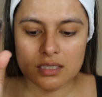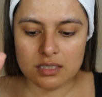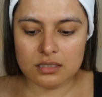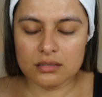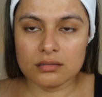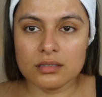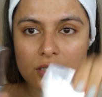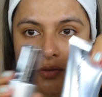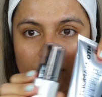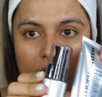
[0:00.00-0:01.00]
It,
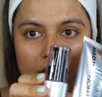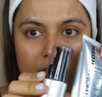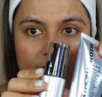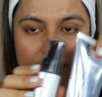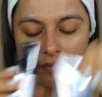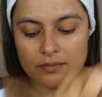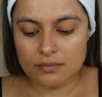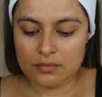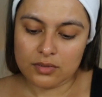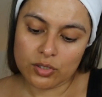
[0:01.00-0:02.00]
you know, kind of
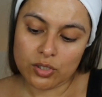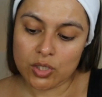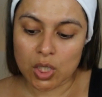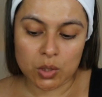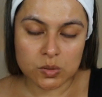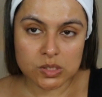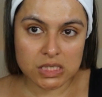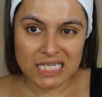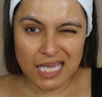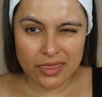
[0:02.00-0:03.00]

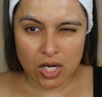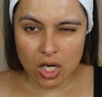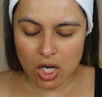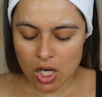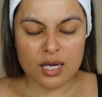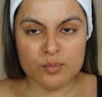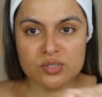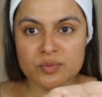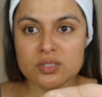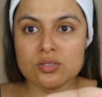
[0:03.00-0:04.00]
goes together. So I'm
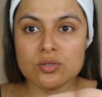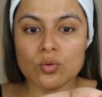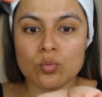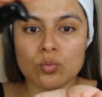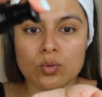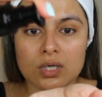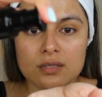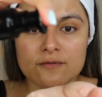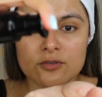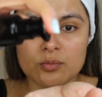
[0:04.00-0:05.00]
gonna do
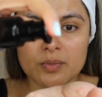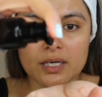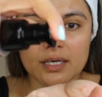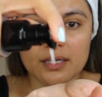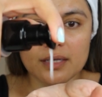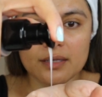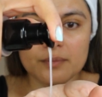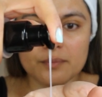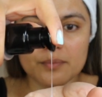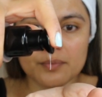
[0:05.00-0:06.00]
one full
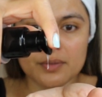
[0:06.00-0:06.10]
pump.